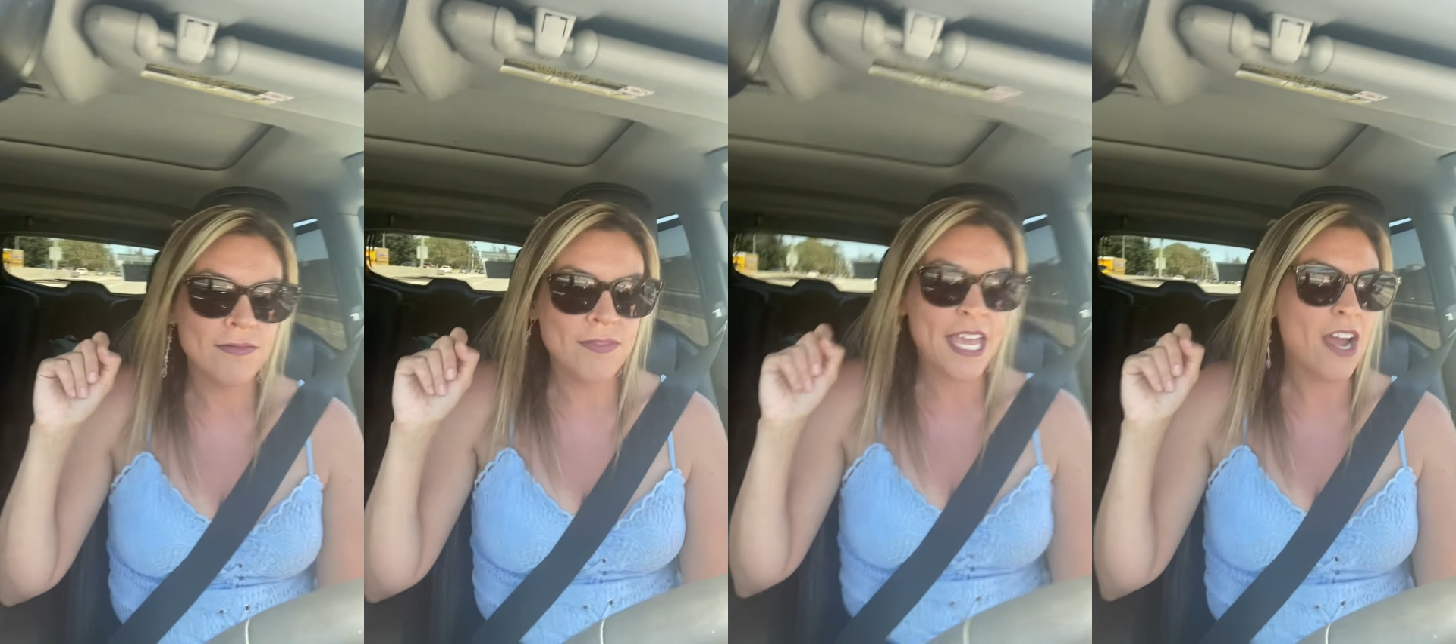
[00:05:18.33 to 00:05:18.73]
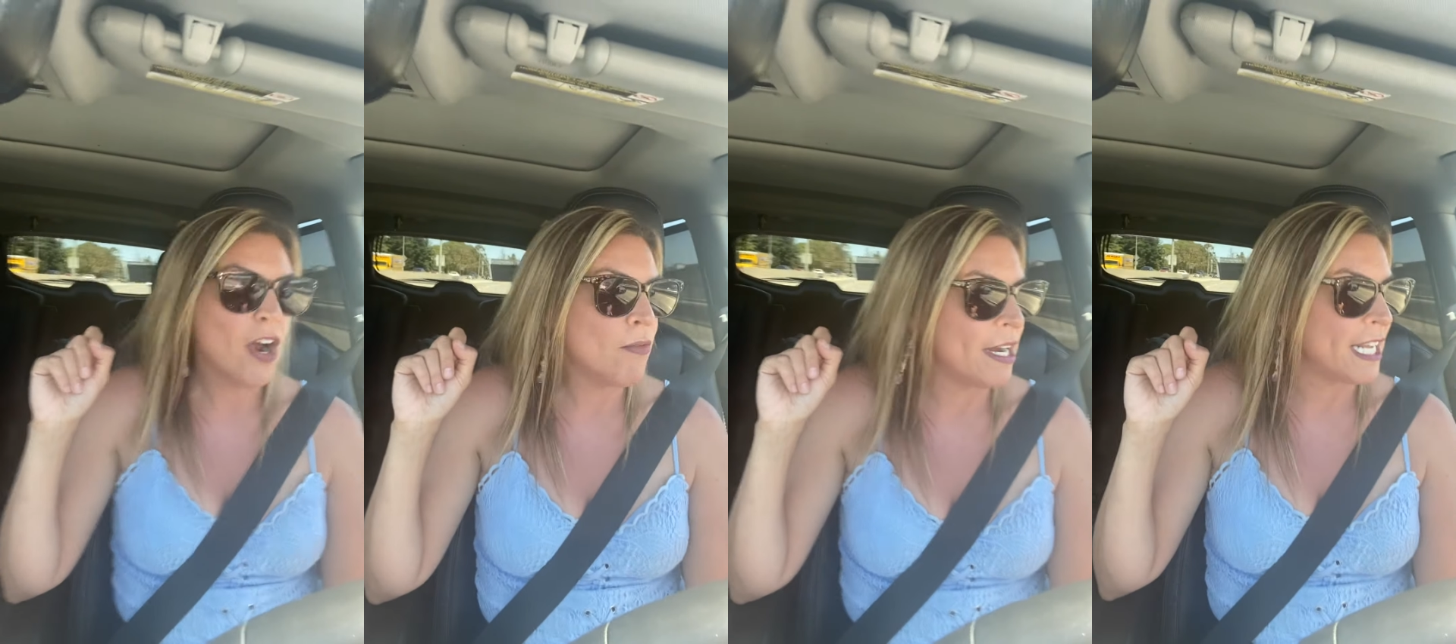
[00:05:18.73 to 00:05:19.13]
they
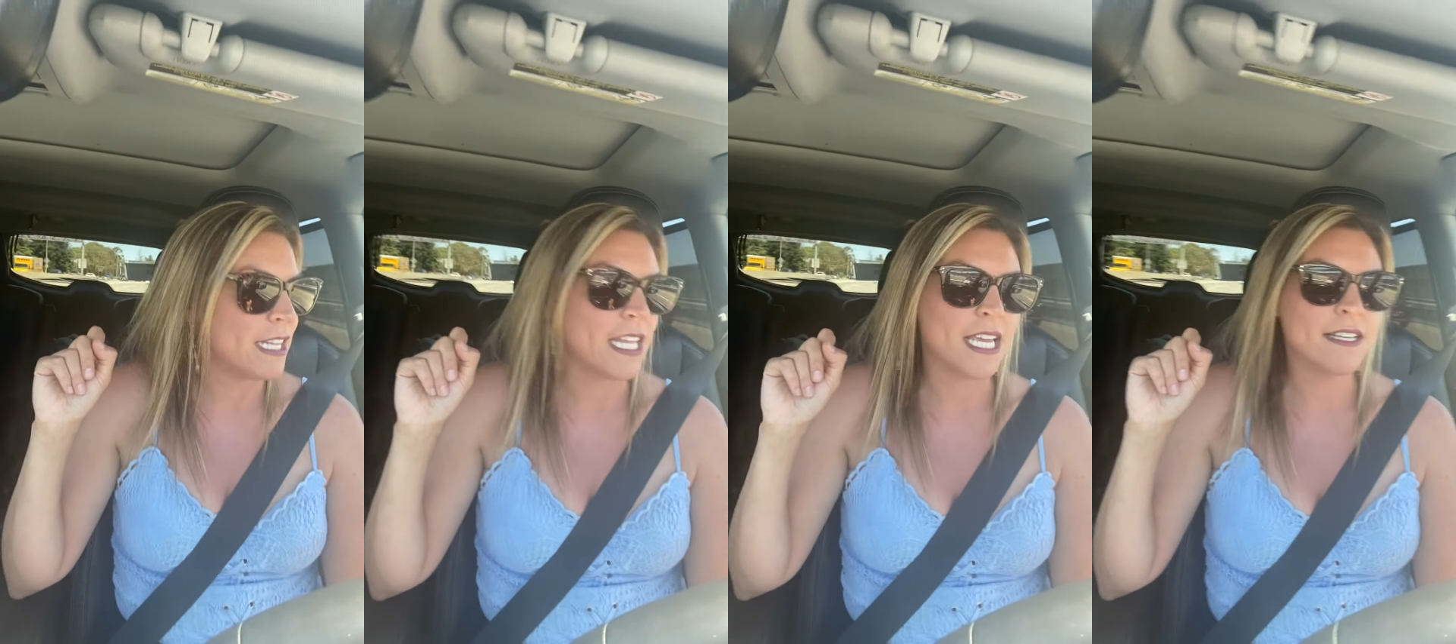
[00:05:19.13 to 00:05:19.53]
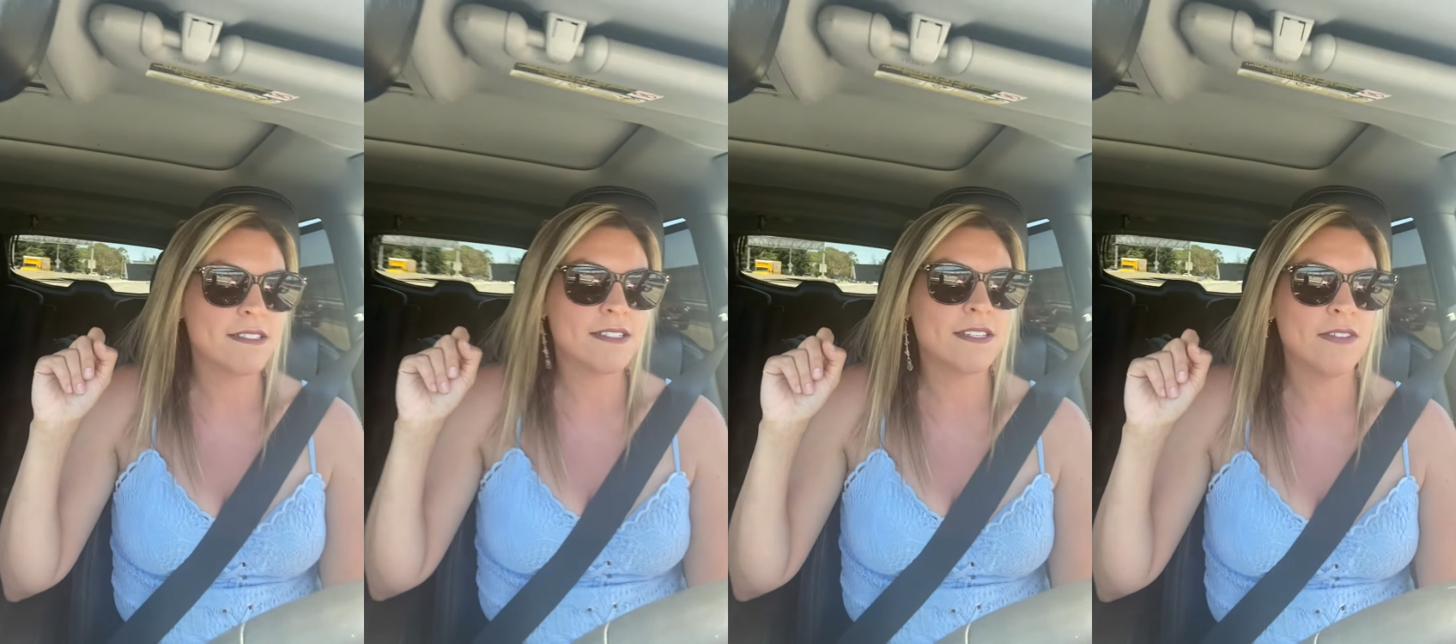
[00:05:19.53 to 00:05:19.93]
are running
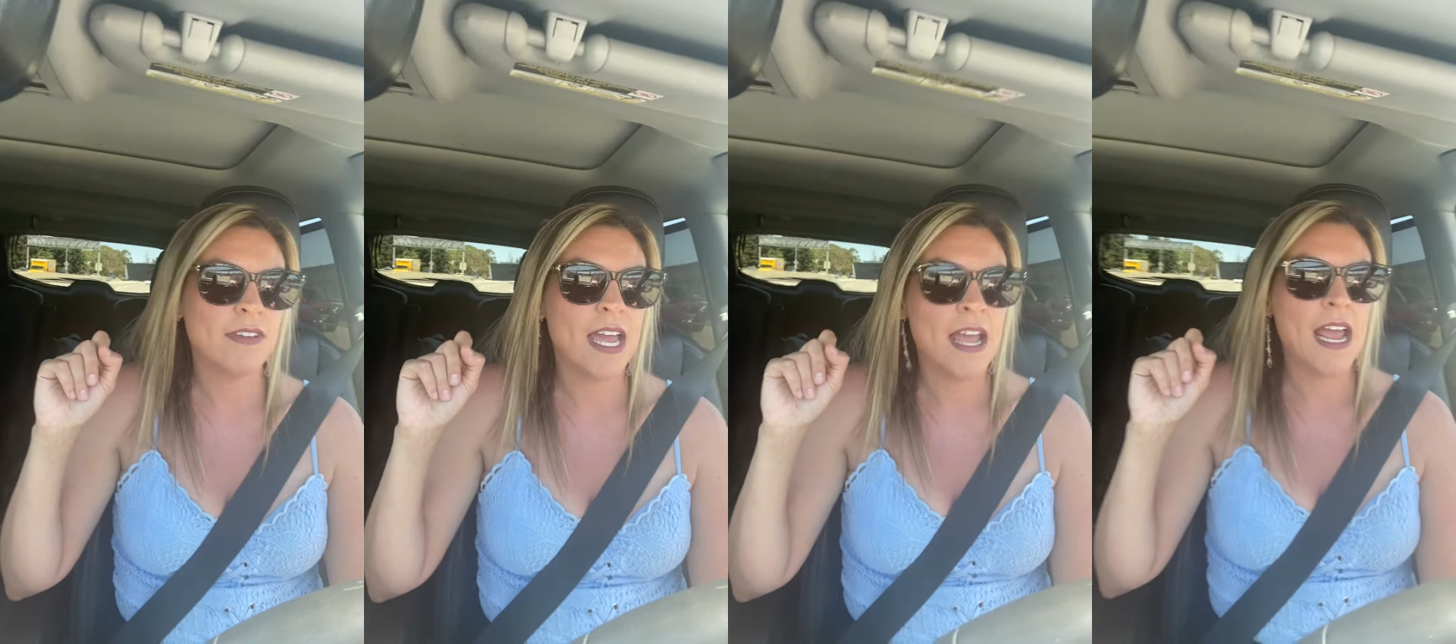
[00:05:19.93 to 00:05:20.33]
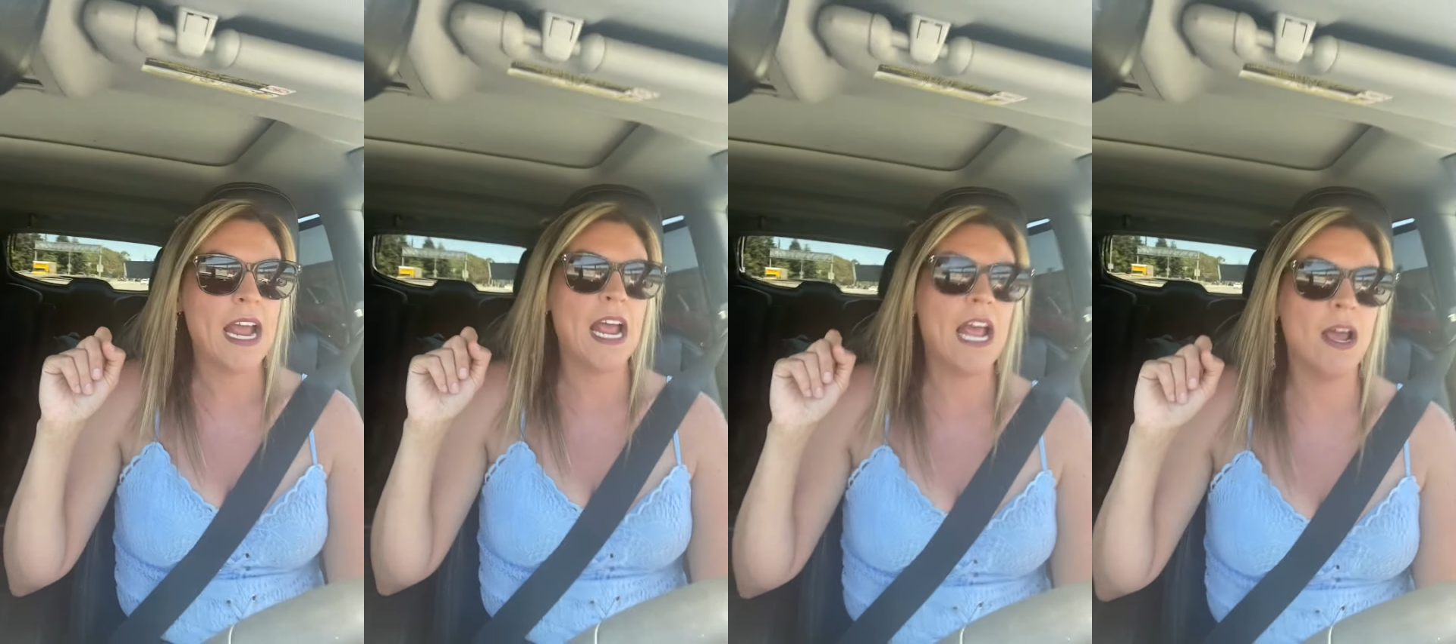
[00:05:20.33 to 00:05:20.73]
things
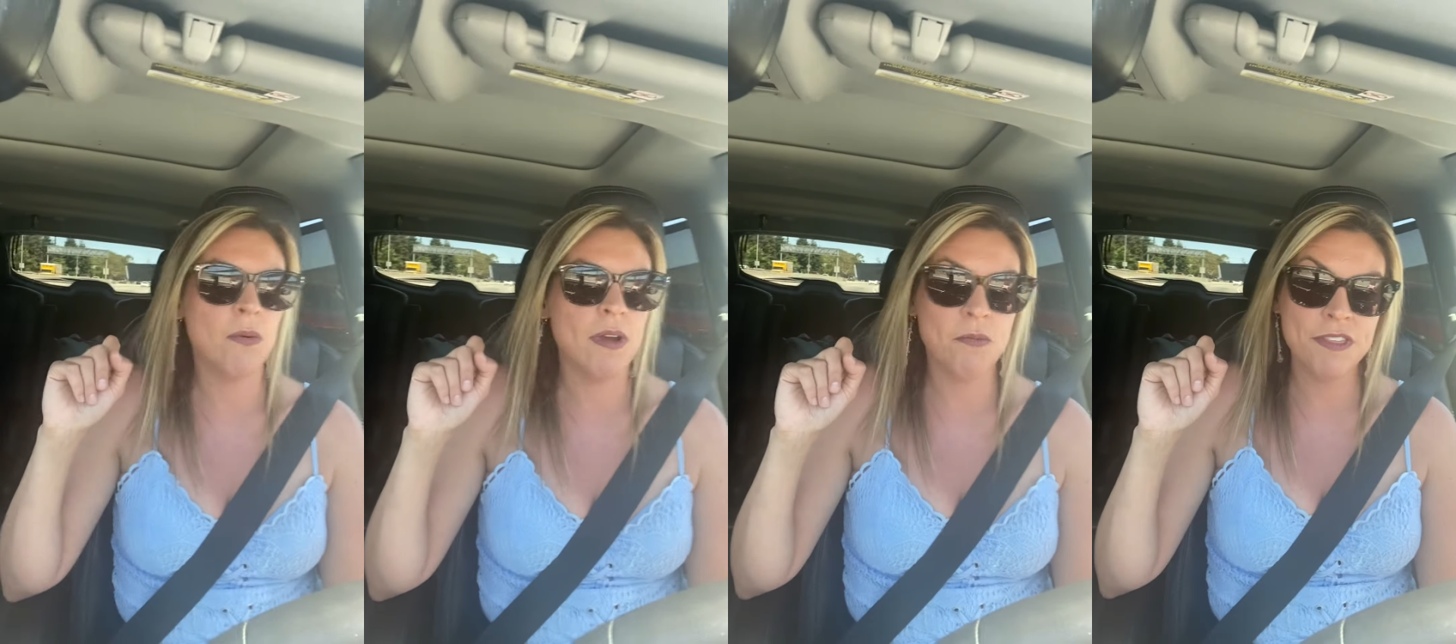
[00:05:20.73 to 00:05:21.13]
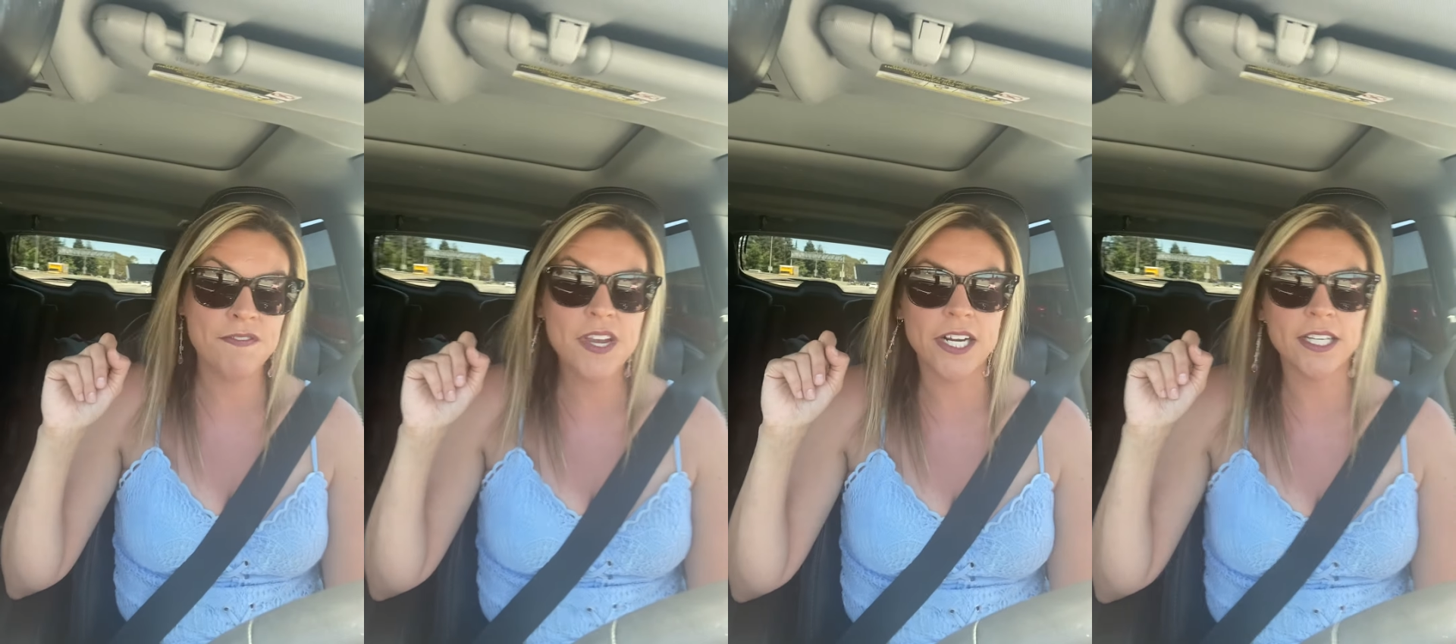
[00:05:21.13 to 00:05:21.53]
with
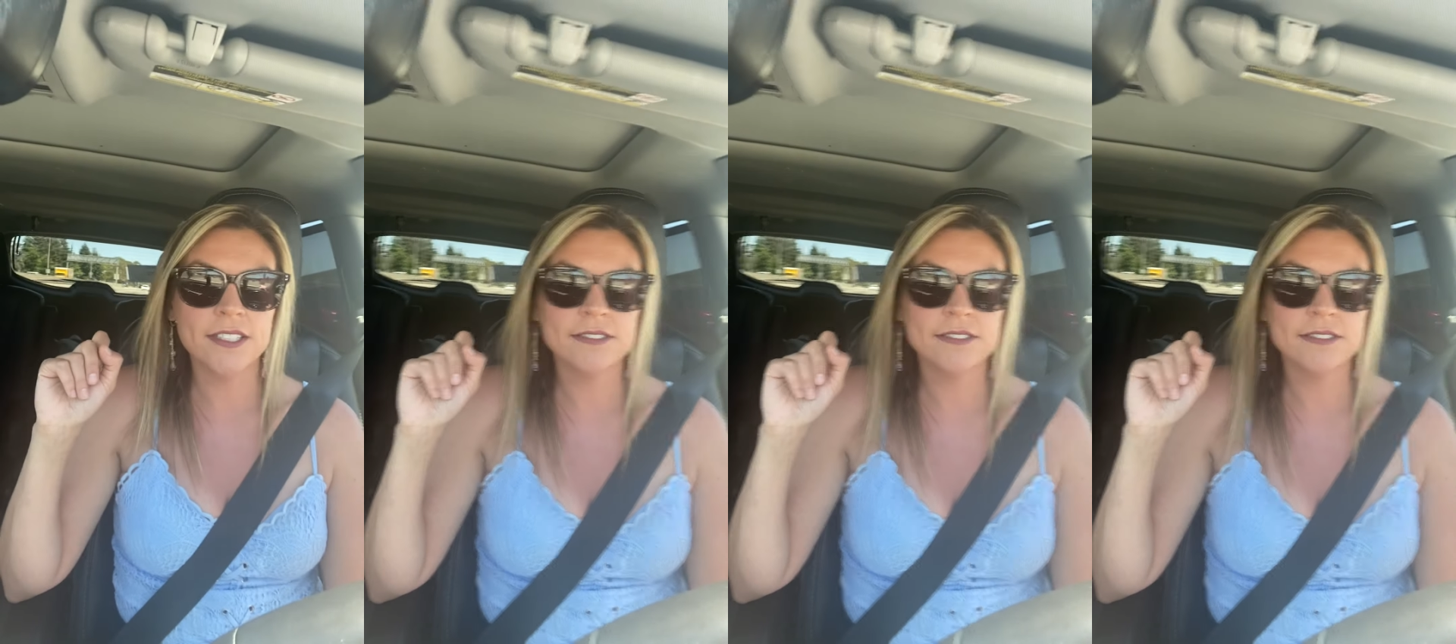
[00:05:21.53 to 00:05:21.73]
fear.